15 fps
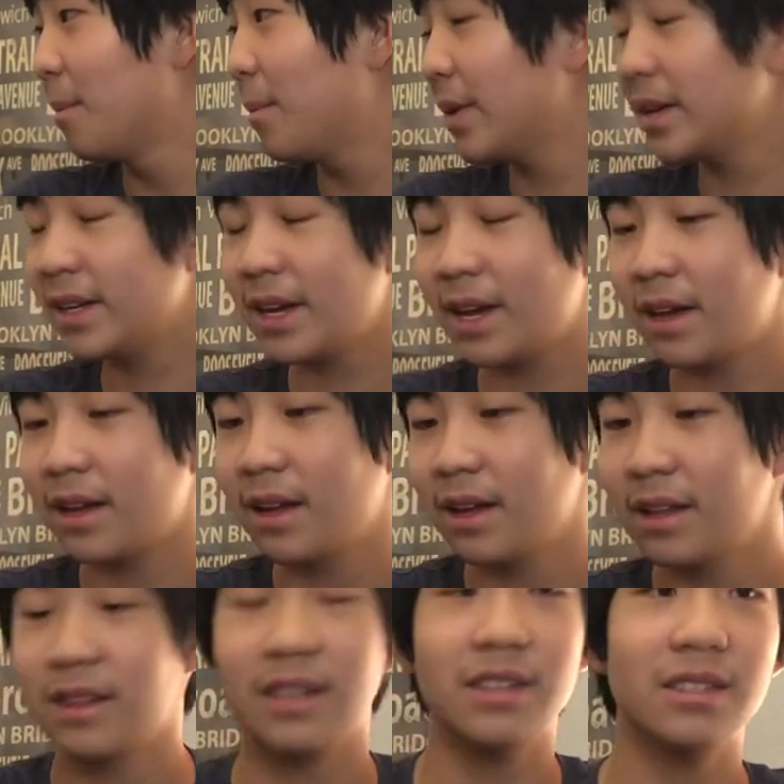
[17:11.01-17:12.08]
But yeah,
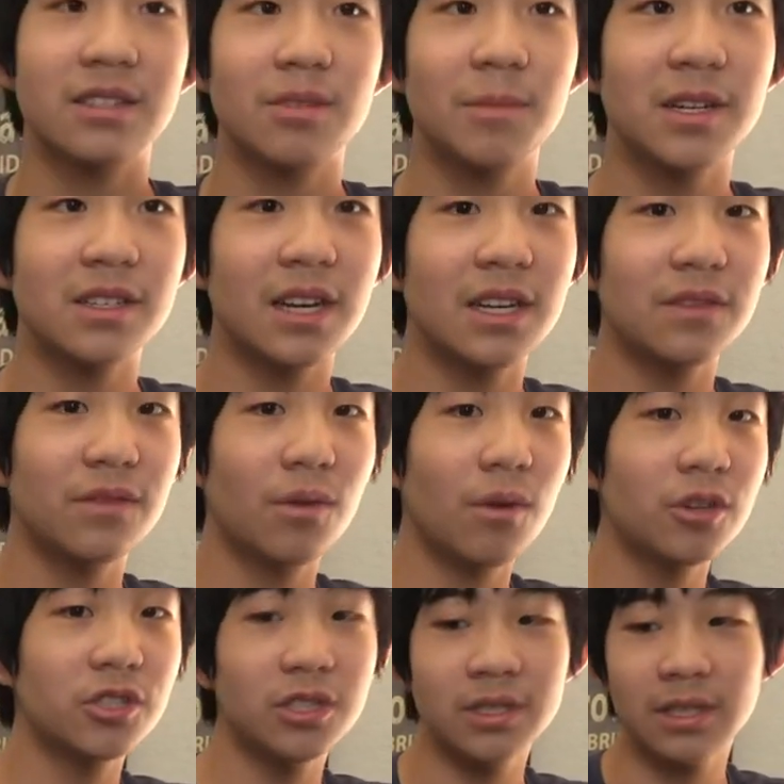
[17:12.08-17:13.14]
thank you so much, guys, for
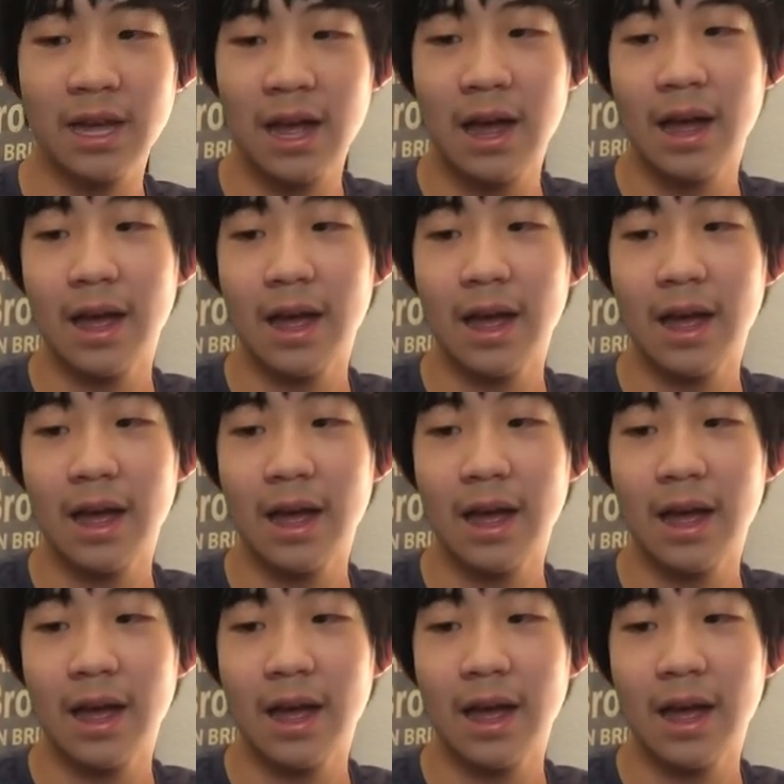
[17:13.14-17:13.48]
watching.